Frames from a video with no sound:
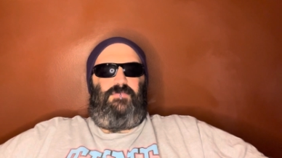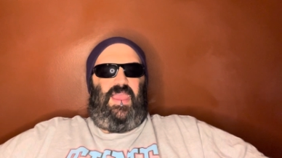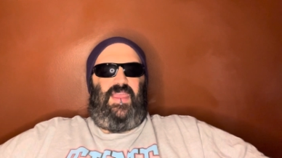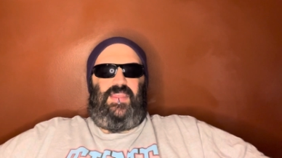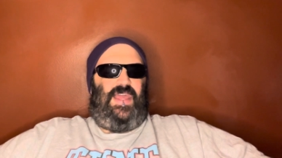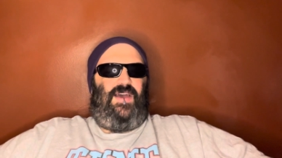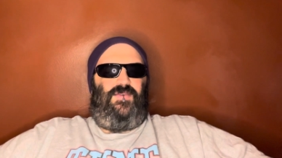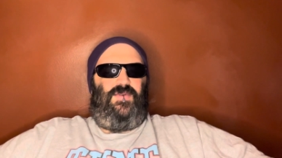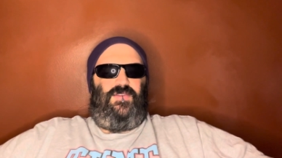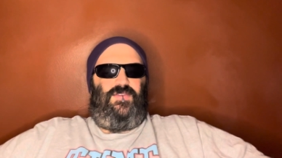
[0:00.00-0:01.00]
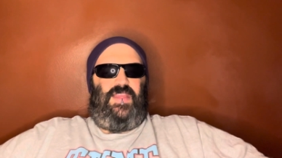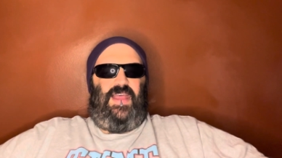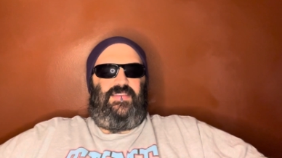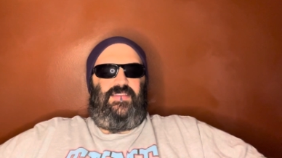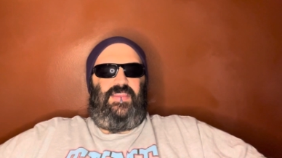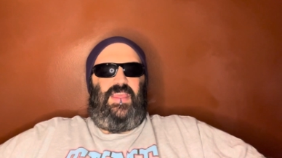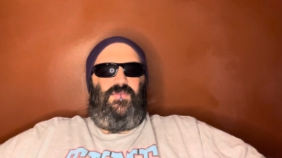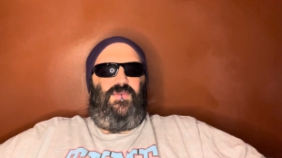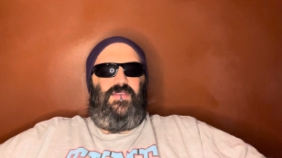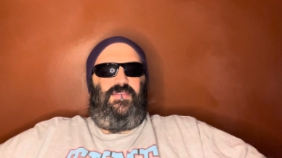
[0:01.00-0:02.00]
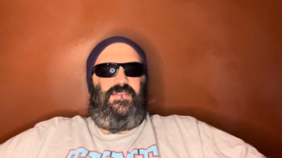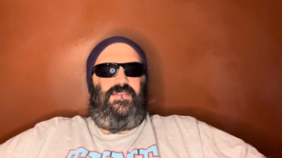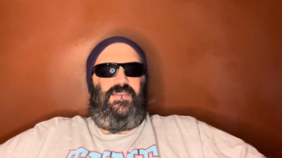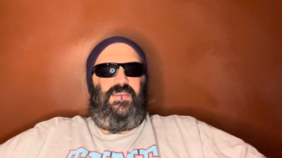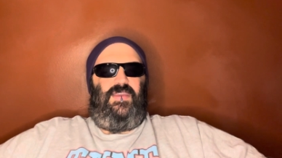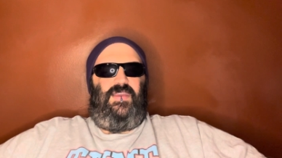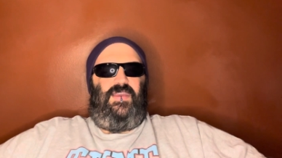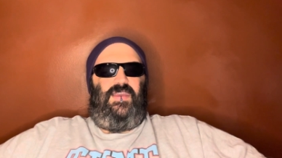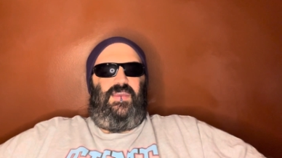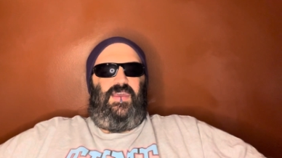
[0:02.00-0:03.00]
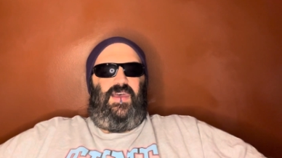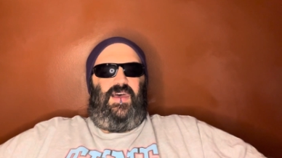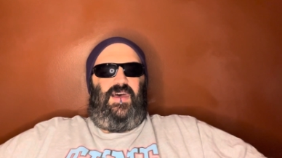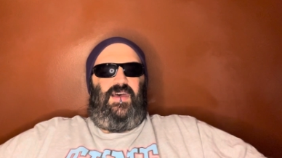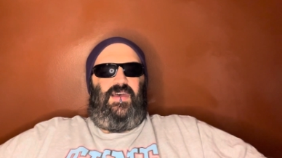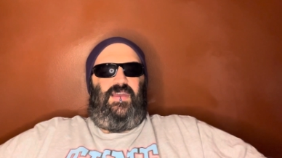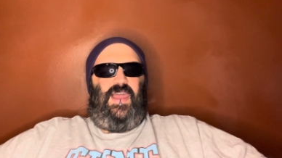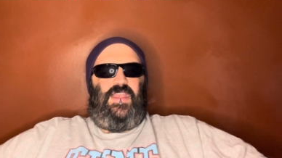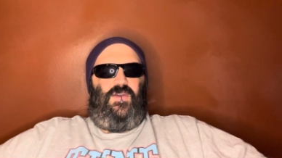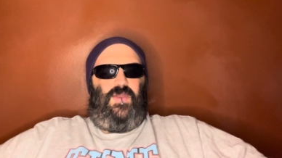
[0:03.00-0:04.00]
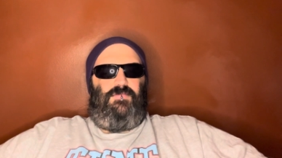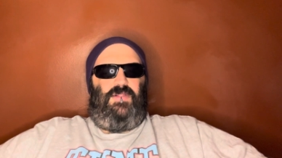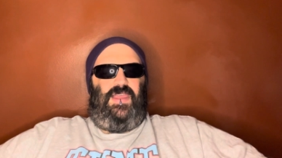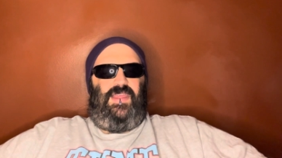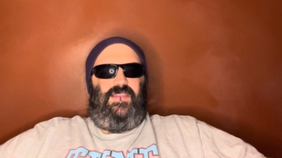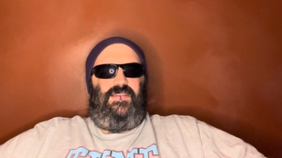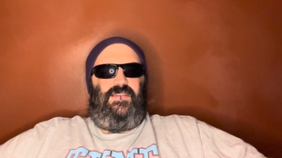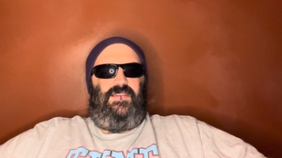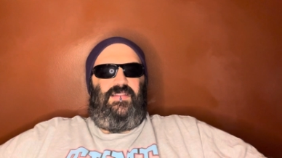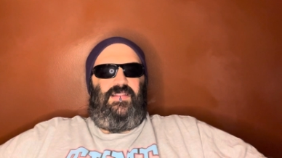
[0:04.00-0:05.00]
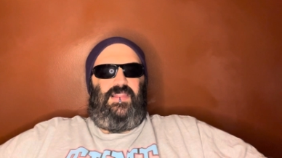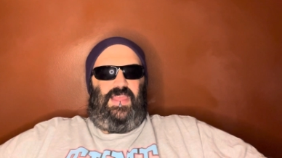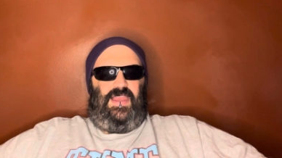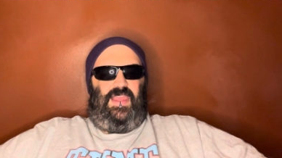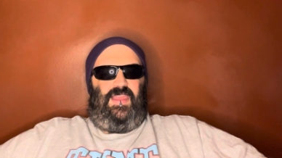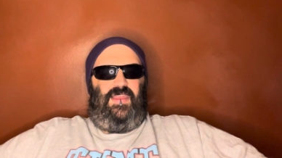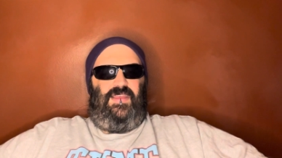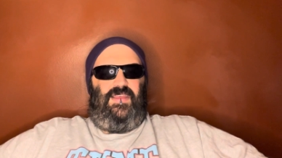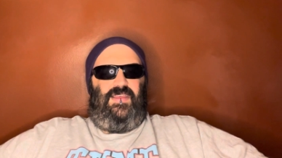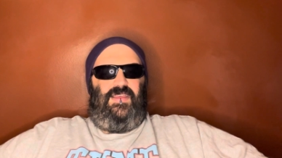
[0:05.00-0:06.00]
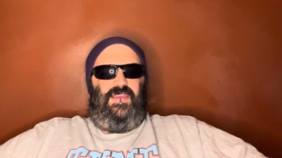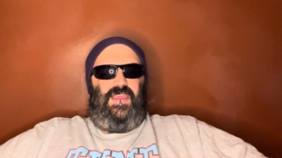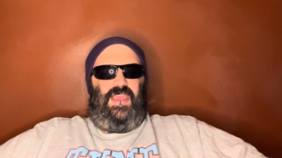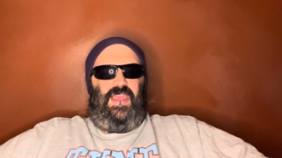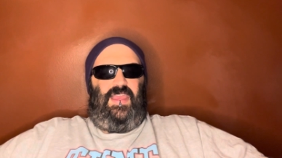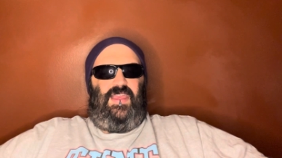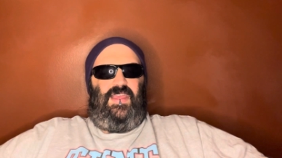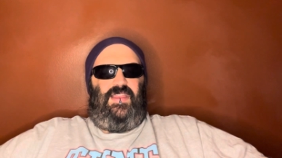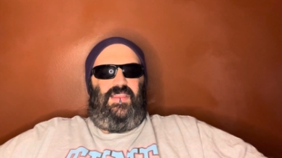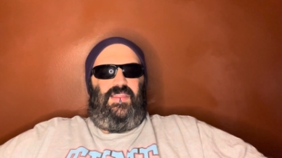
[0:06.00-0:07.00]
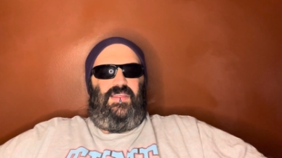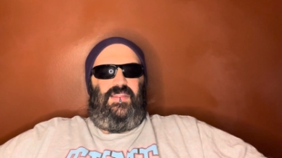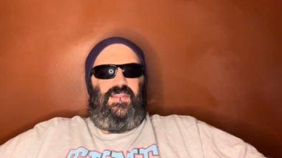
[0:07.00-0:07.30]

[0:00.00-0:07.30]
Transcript: panned out, where it just hasn't. He was, uh, I know he played Liddy in,